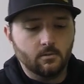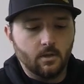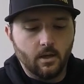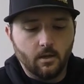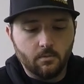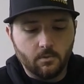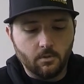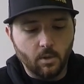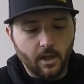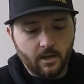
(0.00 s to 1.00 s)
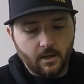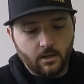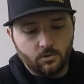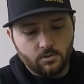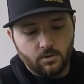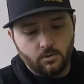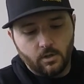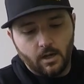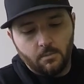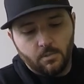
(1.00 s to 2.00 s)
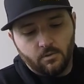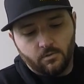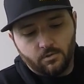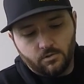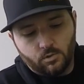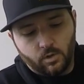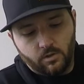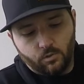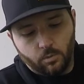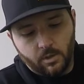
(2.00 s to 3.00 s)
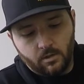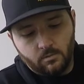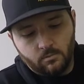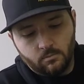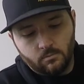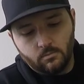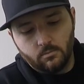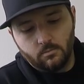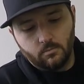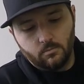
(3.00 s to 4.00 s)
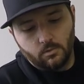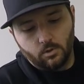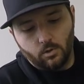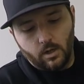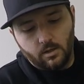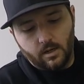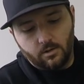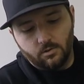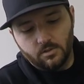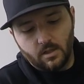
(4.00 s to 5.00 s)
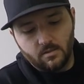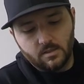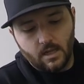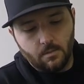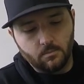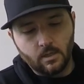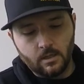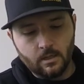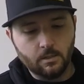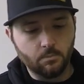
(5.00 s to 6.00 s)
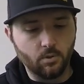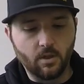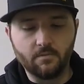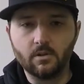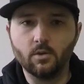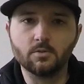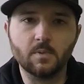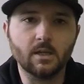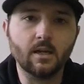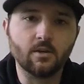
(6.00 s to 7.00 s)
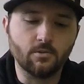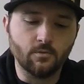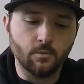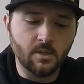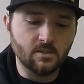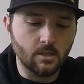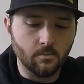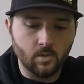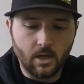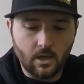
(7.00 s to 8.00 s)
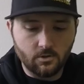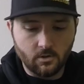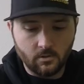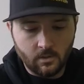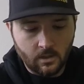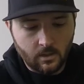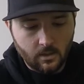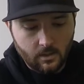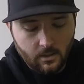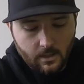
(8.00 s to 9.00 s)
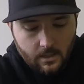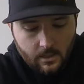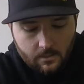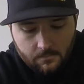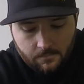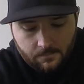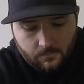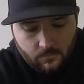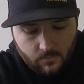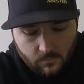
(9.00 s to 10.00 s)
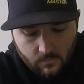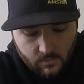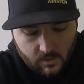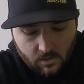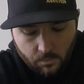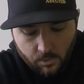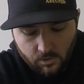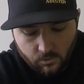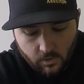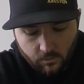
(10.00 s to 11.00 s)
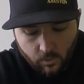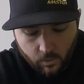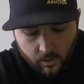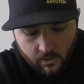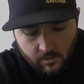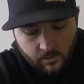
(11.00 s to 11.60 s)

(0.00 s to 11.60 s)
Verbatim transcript: Uh, the black connector is a thirty-nine pin versus twenty-four pin. The gray connectors stay the same. Both have a U S B connection for P C communication, uh, so that's all pretty straightforward.